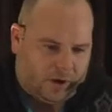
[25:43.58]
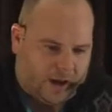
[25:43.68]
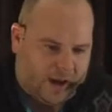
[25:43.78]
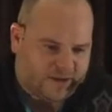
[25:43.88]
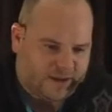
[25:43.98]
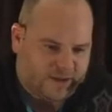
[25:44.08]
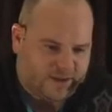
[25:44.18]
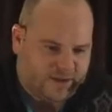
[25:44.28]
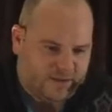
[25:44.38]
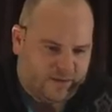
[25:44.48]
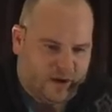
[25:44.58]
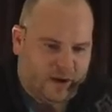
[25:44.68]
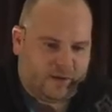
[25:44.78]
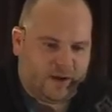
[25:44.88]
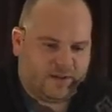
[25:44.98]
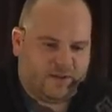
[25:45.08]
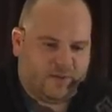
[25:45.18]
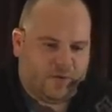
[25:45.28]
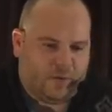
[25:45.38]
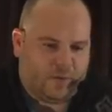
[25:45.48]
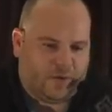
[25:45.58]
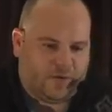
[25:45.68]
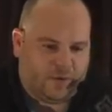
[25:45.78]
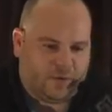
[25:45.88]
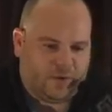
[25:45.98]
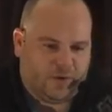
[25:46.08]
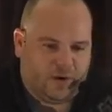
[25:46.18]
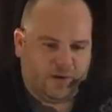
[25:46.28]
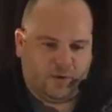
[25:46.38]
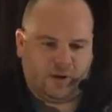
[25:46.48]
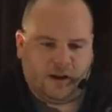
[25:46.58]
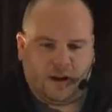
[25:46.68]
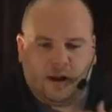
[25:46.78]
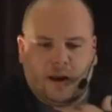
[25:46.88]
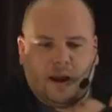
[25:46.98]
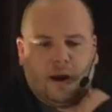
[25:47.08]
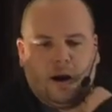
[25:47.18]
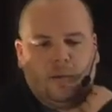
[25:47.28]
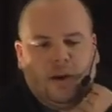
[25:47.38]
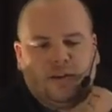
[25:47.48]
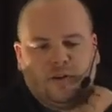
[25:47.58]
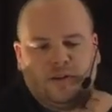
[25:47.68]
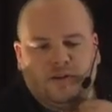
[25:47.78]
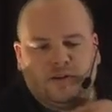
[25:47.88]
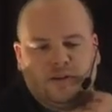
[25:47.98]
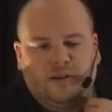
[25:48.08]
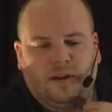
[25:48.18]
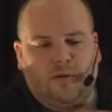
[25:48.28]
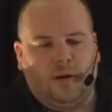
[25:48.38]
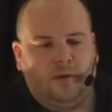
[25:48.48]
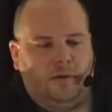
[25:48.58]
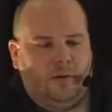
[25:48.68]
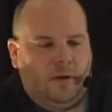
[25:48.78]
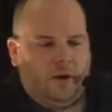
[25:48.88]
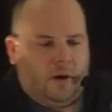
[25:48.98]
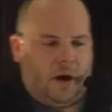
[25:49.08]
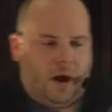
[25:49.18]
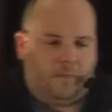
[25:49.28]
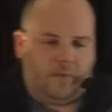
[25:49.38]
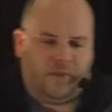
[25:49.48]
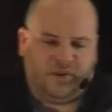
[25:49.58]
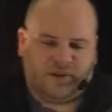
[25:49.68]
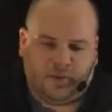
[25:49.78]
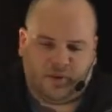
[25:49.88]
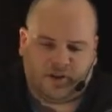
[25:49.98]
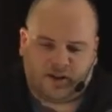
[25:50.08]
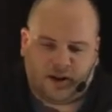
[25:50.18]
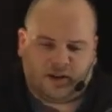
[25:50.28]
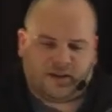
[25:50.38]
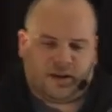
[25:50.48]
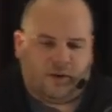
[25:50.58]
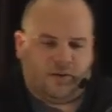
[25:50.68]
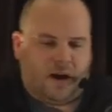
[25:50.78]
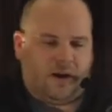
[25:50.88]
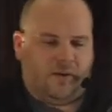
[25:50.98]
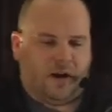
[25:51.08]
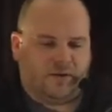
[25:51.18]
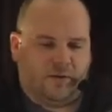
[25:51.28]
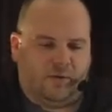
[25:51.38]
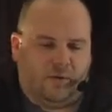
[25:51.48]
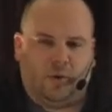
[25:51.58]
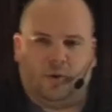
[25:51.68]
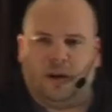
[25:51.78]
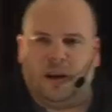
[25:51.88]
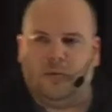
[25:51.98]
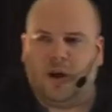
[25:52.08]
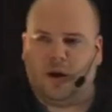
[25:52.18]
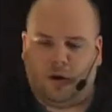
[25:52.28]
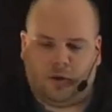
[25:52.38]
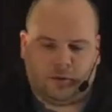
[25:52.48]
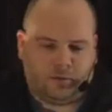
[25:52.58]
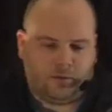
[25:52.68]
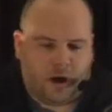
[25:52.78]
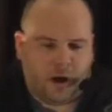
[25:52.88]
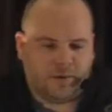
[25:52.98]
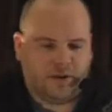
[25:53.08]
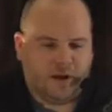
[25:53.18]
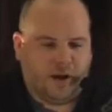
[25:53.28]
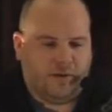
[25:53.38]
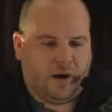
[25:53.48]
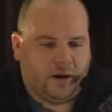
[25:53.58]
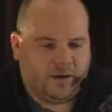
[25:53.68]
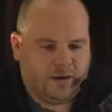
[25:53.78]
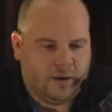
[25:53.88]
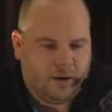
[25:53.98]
assets, and that's in the form of 2D, 3D matrices, etc. Some of this kind of standard dialogues are lure email and option dialogues.